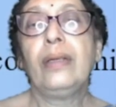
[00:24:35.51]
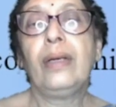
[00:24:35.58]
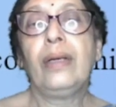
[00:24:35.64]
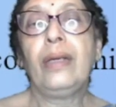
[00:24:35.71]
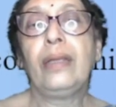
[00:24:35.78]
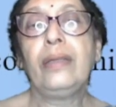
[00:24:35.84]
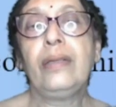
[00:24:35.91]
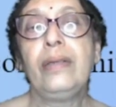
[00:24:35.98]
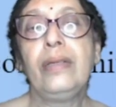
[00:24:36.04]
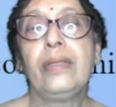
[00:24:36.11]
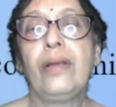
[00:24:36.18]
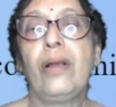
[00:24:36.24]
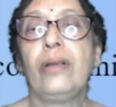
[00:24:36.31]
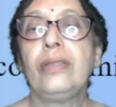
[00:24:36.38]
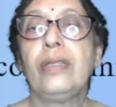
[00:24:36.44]
Another
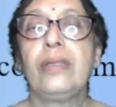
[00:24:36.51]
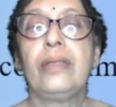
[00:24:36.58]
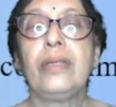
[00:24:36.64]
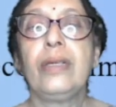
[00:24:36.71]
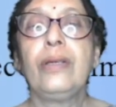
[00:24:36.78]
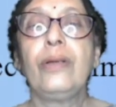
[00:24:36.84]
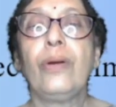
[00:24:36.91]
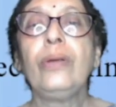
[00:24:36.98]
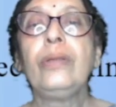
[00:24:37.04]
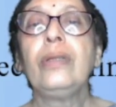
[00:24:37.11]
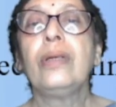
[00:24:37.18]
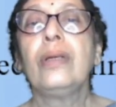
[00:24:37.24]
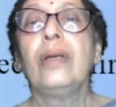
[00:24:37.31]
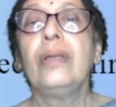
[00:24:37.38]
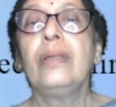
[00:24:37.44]
is logistic growth.
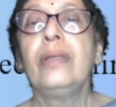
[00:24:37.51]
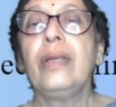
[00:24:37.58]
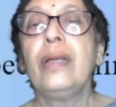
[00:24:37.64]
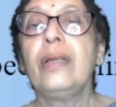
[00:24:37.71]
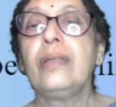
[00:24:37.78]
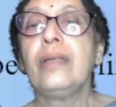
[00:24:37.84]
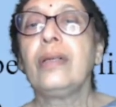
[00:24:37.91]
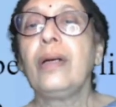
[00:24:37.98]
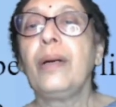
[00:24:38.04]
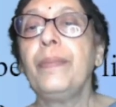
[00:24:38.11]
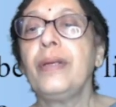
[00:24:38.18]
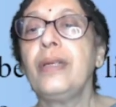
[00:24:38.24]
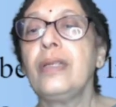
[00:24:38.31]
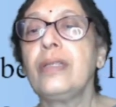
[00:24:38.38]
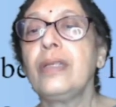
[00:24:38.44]
There is a
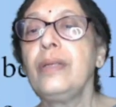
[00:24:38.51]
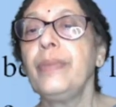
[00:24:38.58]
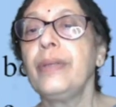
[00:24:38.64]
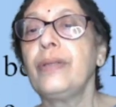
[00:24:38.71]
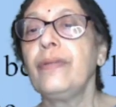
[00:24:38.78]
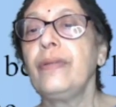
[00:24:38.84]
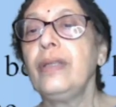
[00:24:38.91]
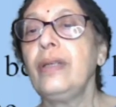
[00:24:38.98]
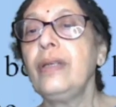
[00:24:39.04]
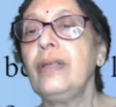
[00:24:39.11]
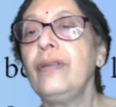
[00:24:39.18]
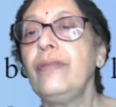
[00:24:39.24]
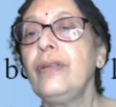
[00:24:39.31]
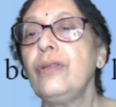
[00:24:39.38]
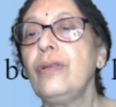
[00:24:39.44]
competition between the
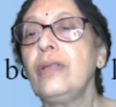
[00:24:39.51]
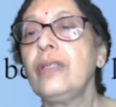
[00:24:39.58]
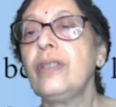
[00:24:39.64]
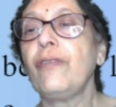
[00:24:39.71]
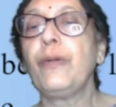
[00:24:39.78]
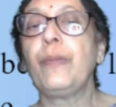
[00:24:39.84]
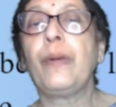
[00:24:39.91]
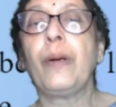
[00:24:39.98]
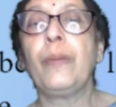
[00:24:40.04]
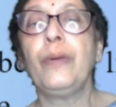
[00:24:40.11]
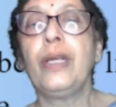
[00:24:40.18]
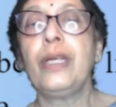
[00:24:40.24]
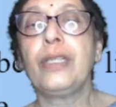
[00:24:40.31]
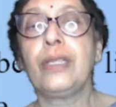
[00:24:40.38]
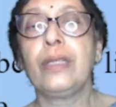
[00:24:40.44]
individuals of a
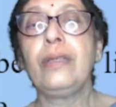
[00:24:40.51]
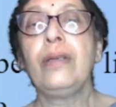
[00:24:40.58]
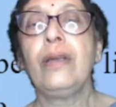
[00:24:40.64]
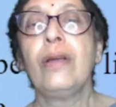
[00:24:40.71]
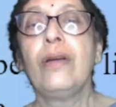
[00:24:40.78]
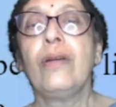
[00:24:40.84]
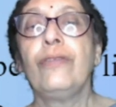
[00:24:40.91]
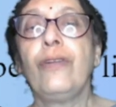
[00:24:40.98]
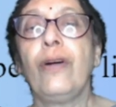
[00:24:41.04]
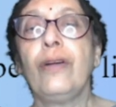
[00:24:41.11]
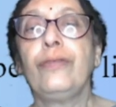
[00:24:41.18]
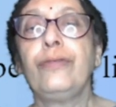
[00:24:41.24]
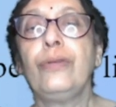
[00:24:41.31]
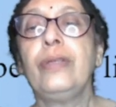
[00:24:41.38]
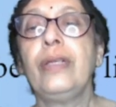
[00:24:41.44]
population
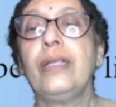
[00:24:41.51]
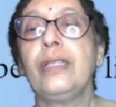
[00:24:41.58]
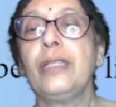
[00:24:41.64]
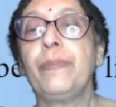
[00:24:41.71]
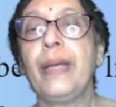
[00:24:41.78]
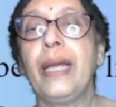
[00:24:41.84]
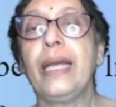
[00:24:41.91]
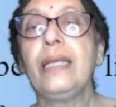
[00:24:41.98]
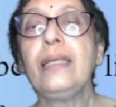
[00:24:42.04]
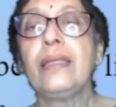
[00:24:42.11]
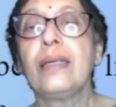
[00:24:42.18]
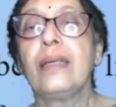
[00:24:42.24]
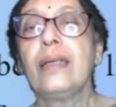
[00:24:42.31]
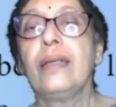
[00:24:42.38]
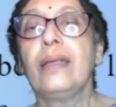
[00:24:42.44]
for food and
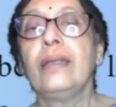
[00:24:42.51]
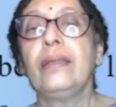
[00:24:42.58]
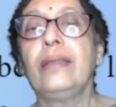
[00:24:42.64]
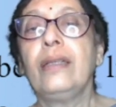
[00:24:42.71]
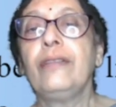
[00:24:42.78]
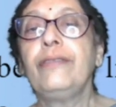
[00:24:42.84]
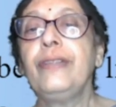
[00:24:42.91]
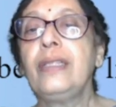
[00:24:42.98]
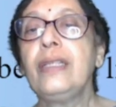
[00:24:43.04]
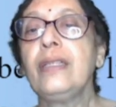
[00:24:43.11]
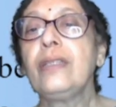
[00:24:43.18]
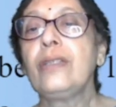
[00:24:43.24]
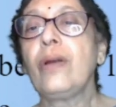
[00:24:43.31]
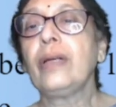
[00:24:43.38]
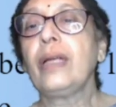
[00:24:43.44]
space. The
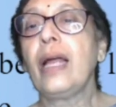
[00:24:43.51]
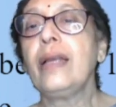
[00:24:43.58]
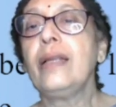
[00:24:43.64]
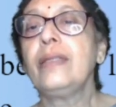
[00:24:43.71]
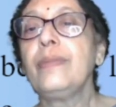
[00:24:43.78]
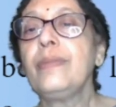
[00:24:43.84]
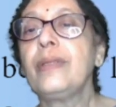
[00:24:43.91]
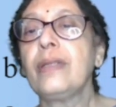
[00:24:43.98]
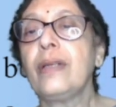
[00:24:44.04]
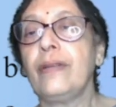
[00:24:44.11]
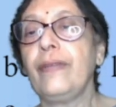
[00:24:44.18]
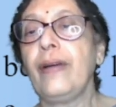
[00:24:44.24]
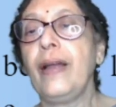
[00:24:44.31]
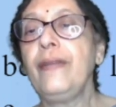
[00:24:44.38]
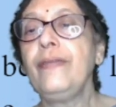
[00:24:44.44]
fittest organism
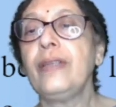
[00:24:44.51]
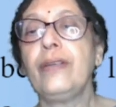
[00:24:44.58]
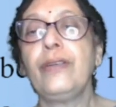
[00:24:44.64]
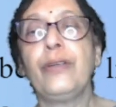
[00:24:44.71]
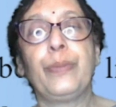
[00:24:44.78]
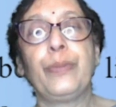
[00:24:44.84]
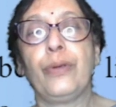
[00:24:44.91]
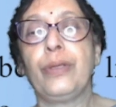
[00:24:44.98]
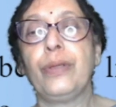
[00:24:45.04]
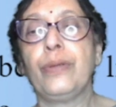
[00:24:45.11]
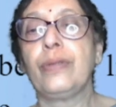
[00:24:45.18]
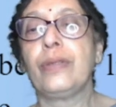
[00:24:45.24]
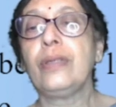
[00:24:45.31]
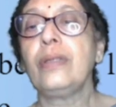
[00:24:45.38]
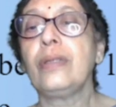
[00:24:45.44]
survives and
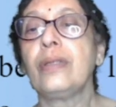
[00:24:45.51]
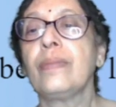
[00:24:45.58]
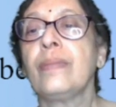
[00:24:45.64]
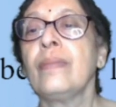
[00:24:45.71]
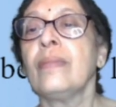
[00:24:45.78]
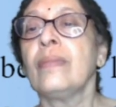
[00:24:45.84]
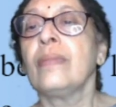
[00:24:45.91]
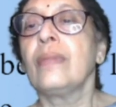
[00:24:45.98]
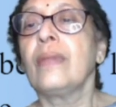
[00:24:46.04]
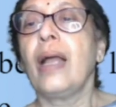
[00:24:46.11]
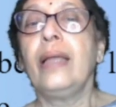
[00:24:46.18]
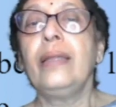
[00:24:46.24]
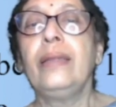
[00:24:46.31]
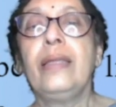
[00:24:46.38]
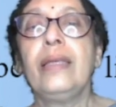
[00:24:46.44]
reproduces.
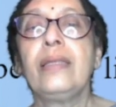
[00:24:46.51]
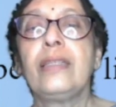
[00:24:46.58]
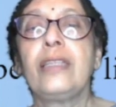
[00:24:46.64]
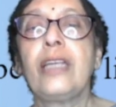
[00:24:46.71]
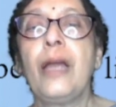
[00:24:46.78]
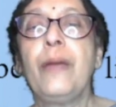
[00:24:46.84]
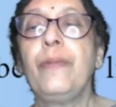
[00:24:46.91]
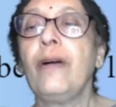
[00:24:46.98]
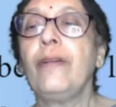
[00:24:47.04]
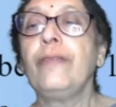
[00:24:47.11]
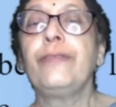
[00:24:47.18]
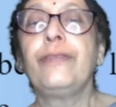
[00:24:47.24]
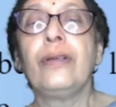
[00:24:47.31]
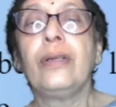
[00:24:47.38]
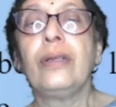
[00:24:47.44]
And this type
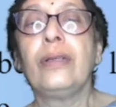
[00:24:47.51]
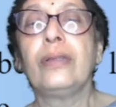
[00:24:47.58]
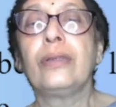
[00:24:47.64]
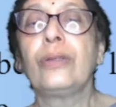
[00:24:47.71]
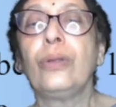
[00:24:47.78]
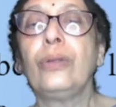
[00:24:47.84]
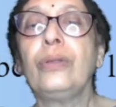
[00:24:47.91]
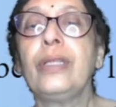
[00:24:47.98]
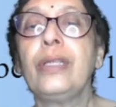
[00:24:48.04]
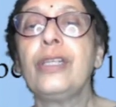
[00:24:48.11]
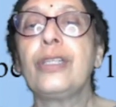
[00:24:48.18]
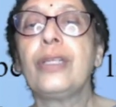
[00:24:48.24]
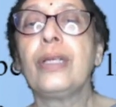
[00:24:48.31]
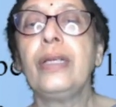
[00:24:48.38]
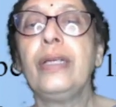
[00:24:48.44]
of growth
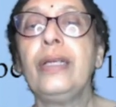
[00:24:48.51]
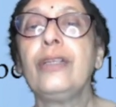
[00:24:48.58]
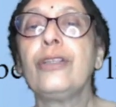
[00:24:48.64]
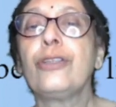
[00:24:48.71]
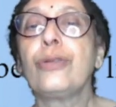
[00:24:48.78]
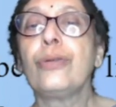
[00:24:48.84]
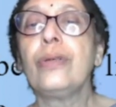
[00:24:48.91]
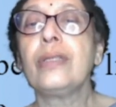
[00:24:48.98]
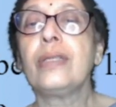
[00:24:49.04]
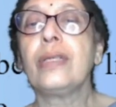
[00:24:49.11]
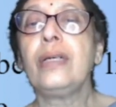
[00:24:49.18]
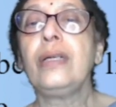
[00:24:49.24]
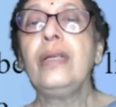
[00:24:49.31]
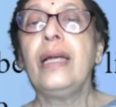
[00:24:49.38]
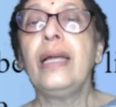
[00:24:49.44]
initially shows
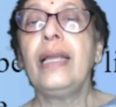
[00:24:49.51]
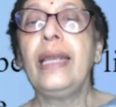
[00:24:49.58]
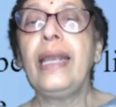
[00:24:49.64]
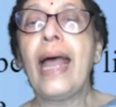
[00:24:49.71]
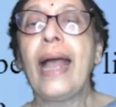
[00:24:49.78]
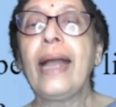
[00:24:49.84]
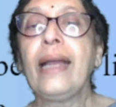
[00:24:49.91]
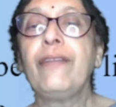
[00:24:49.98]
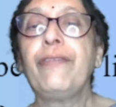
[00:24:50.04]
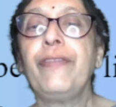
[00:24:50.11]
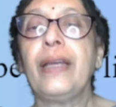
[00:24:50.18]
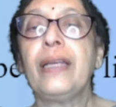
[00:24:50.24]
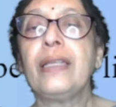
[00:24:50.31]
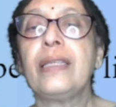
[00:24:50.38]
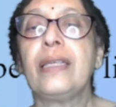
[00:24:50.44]
a lag
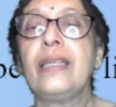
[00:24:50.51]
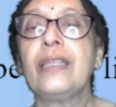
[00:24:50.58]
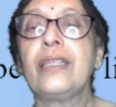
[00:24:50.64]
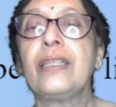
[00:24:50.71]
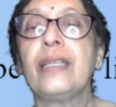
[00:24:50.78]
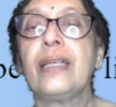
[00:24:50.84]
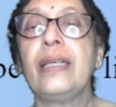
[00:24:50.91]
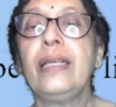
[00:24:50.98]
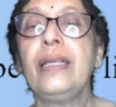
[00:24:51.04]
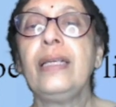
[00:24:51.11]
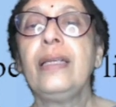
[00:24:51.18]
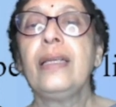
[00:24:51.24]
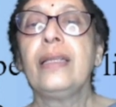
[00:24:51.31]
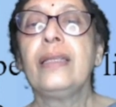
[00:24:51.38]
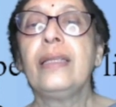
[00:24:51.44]
phase
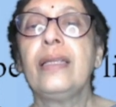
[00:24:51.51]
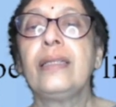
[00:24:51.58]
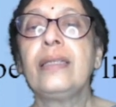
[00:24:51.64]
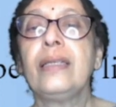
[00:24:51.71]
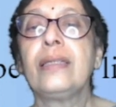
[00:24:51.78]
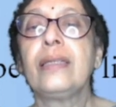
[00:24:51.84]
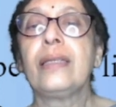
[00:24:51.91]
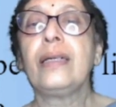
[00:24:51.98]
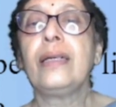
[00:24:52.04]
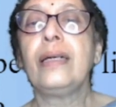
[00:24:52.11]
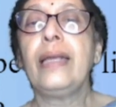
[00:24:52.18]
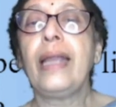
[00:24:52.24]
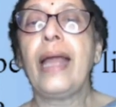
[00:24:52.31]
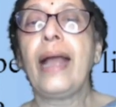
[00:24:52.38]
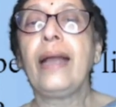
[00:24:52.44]
initially. This is
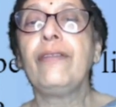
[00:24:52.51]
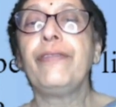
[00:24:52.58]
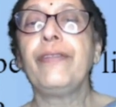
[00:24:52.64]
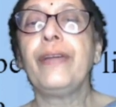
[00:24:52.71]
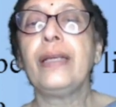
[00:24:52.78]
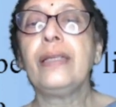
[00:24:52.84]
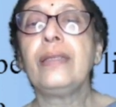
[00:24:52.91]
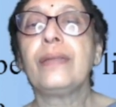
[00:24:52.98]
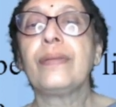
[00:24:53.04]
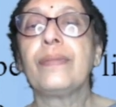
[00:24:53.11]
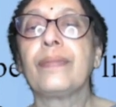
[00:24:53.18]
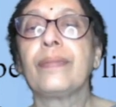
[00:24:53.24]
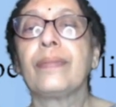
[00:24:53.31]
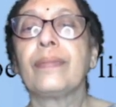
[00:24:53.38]
a lag phase.